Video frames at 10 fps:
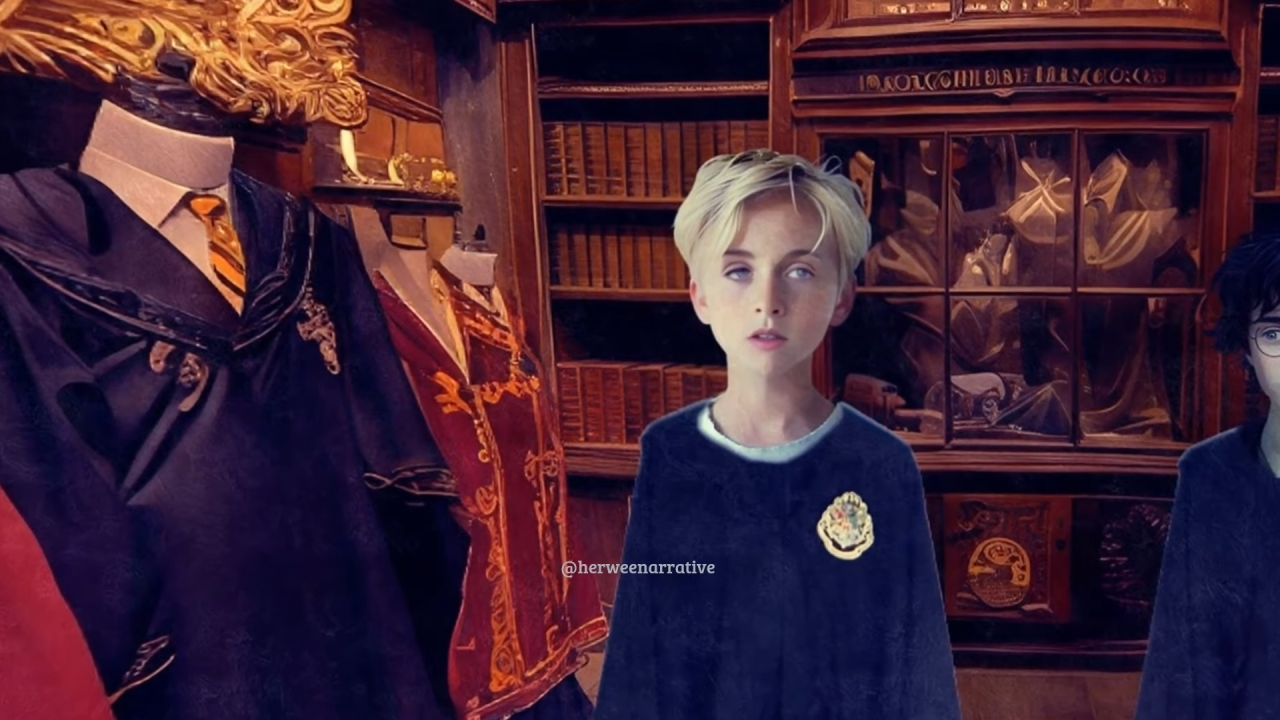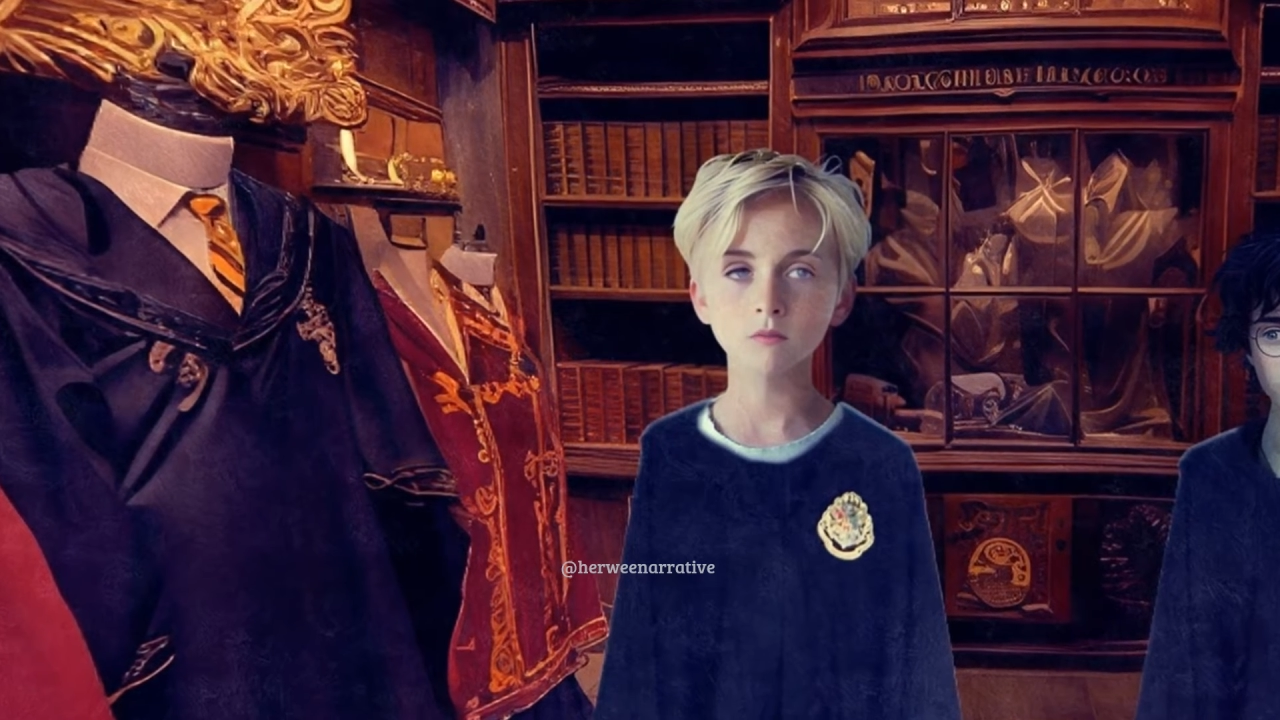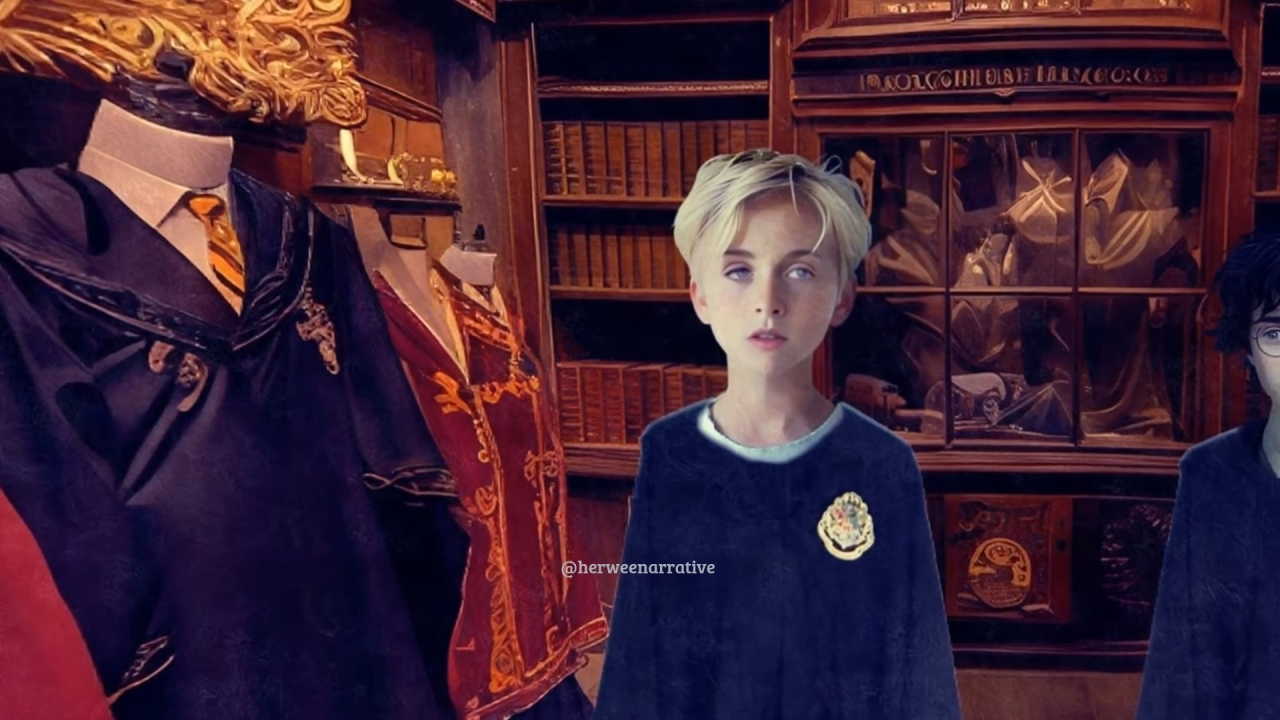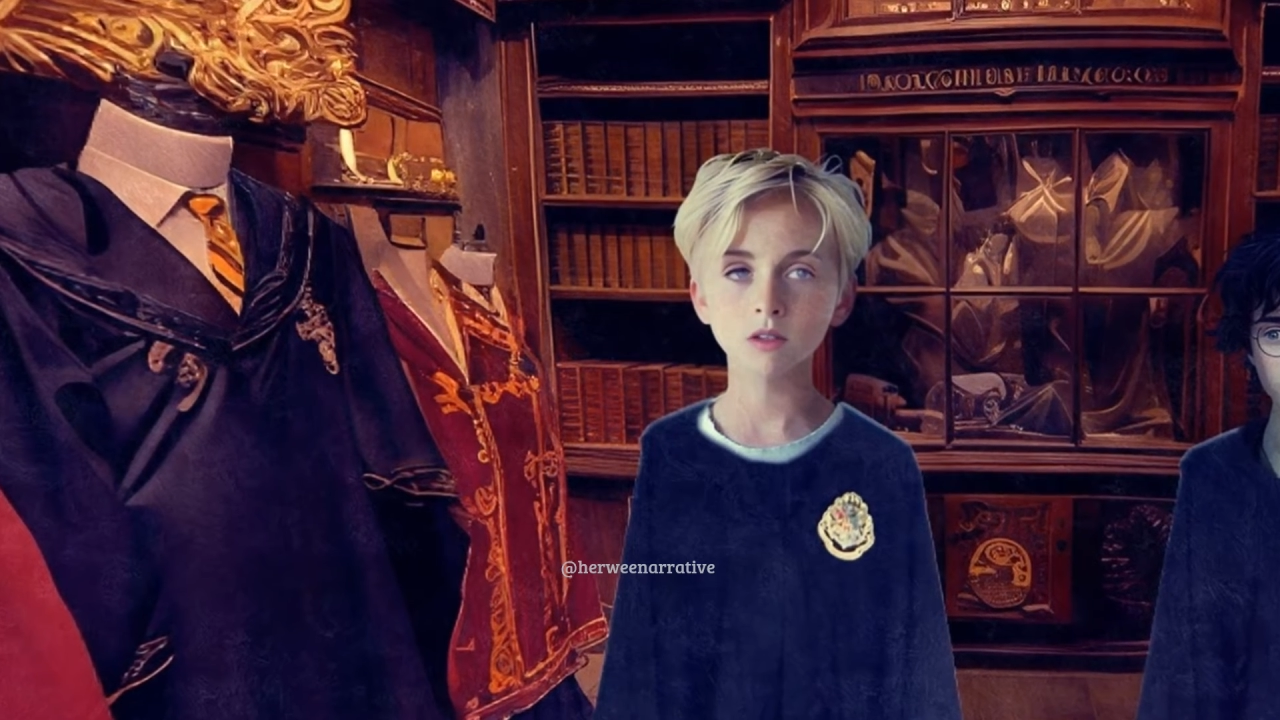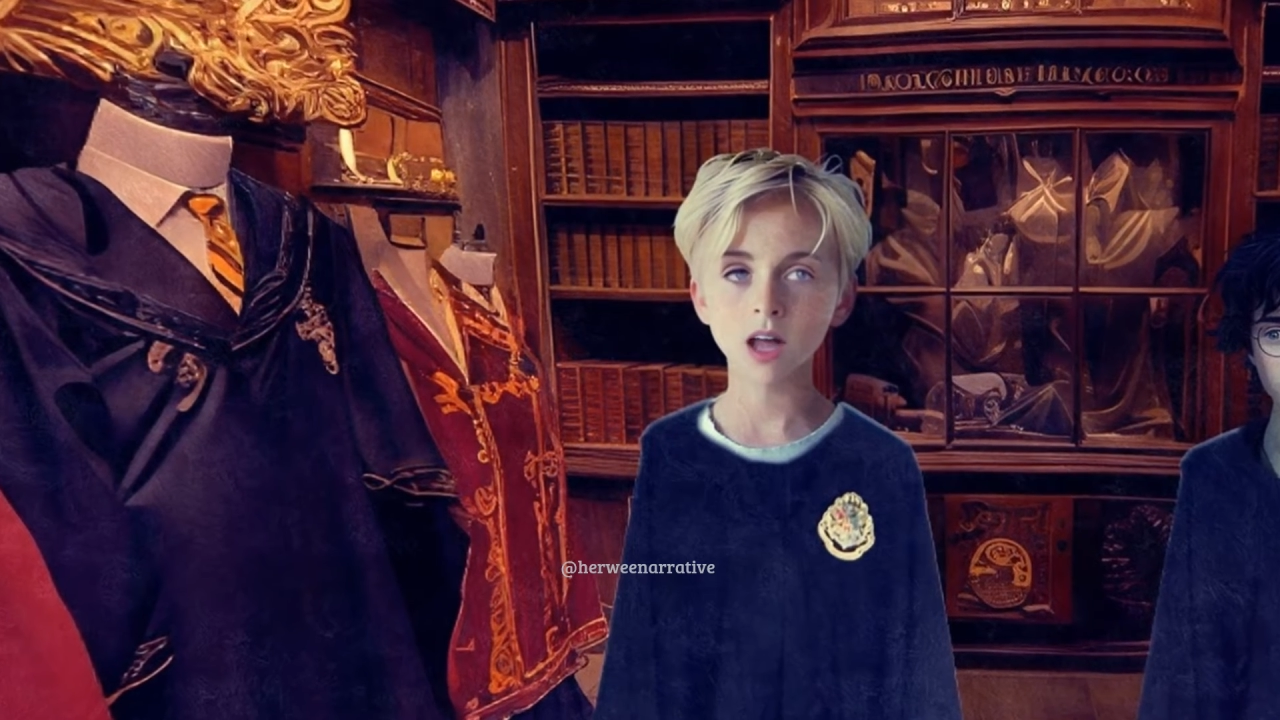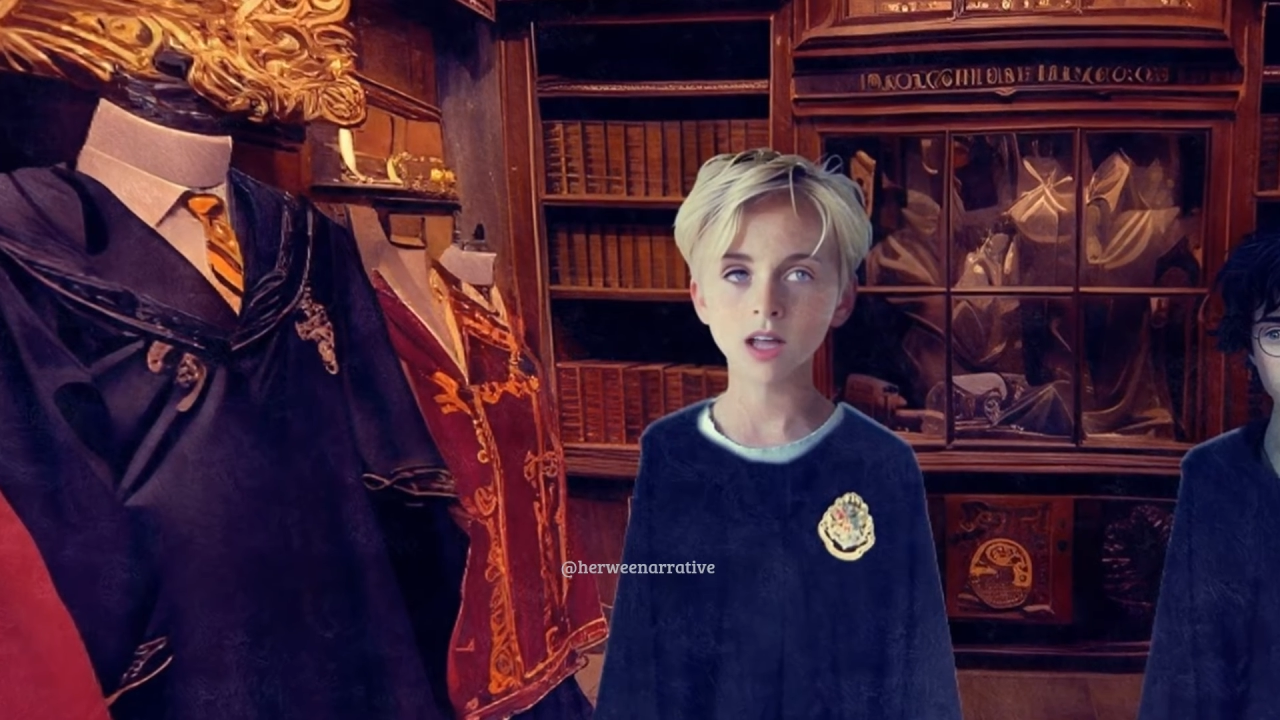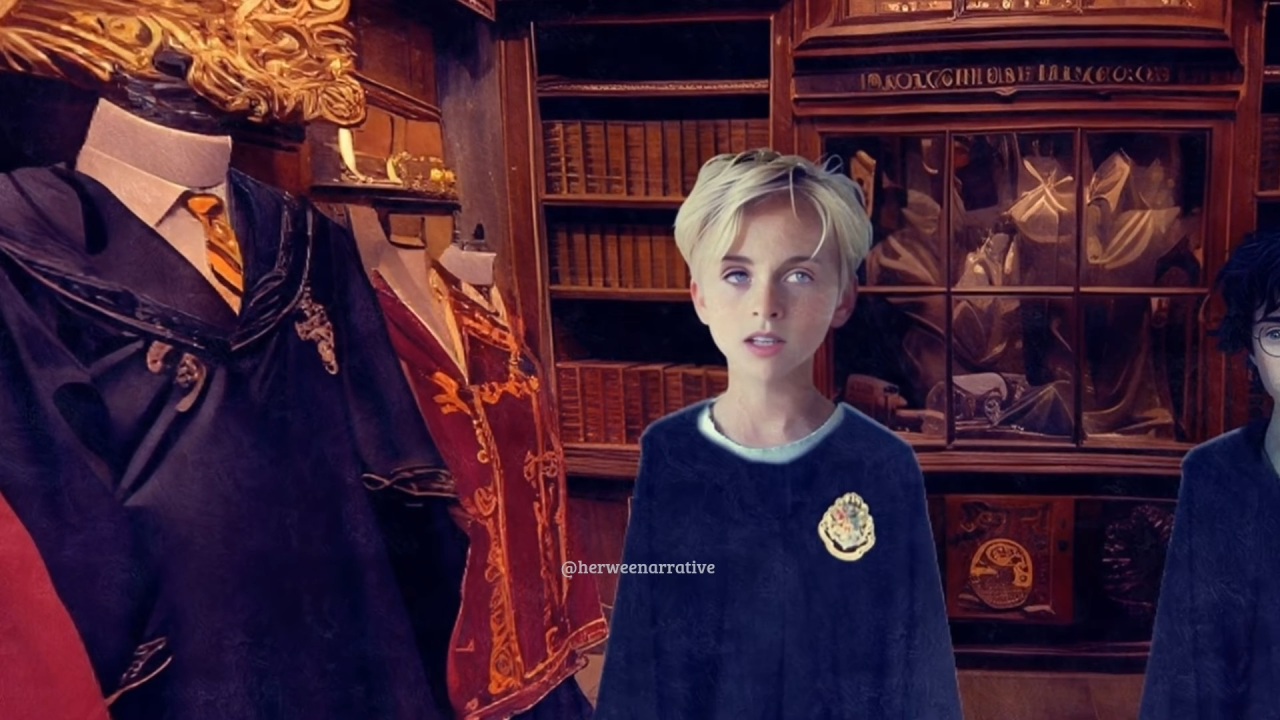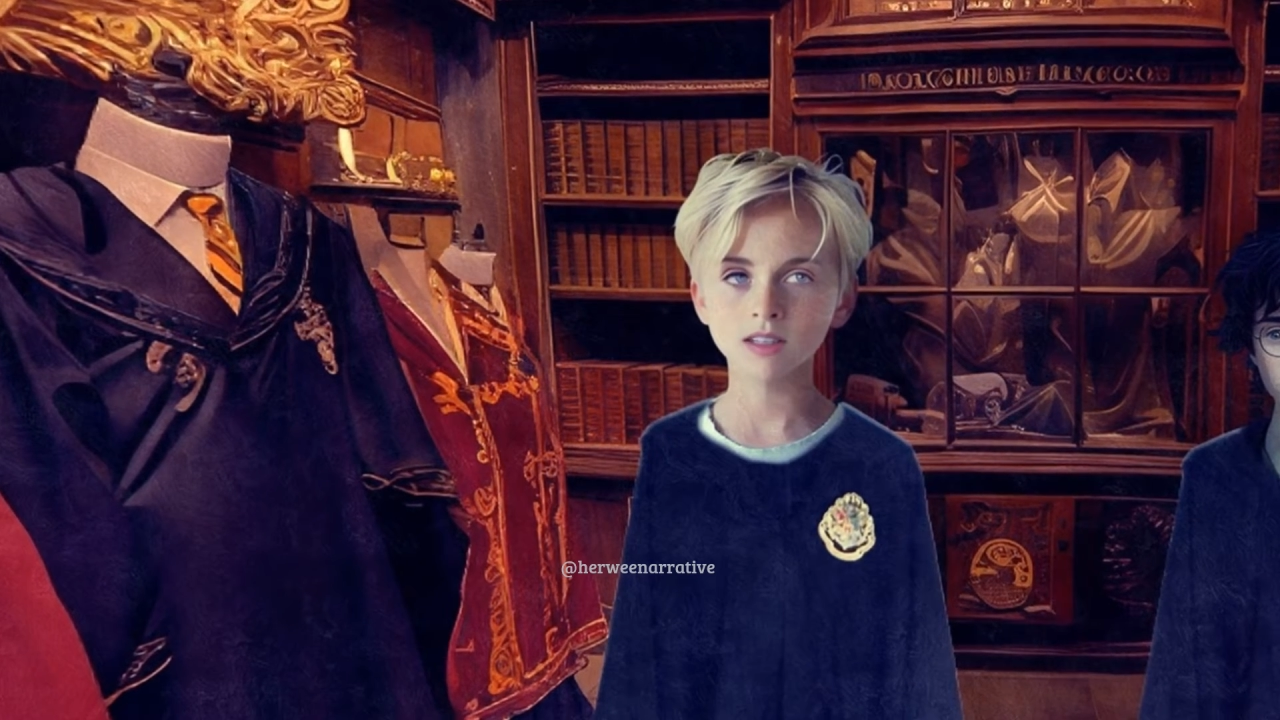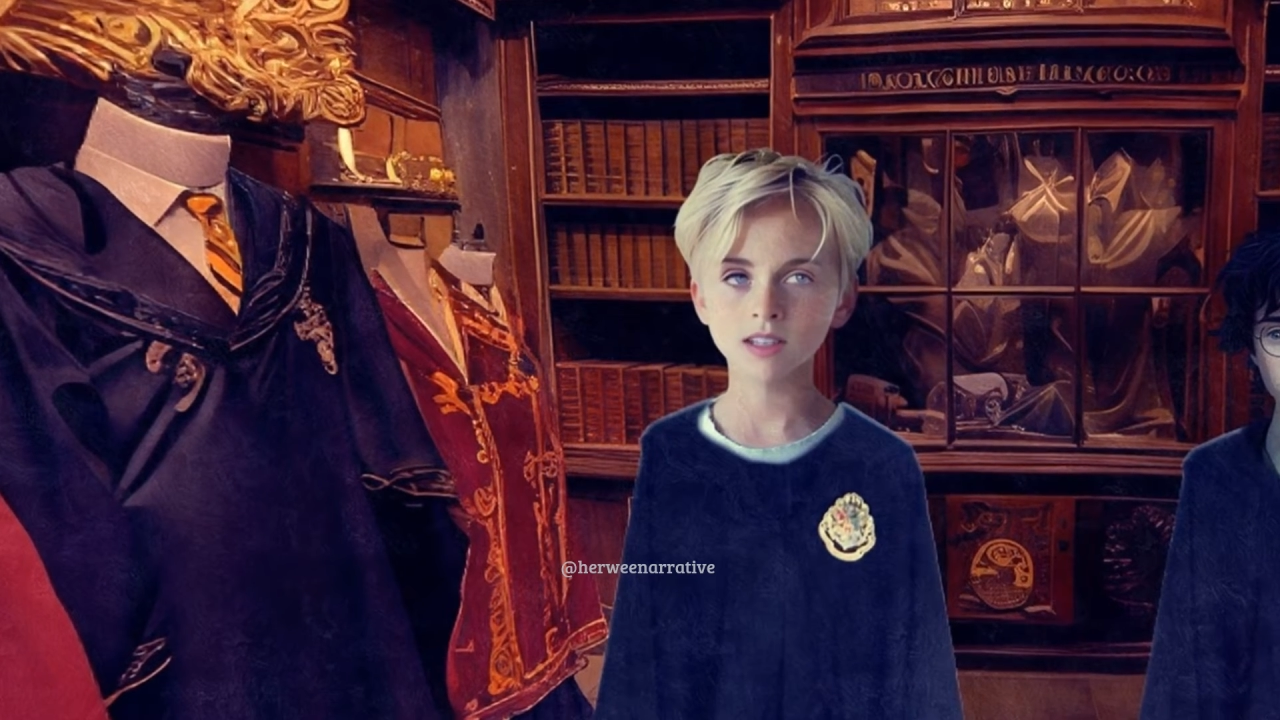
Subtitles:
Lives in a hut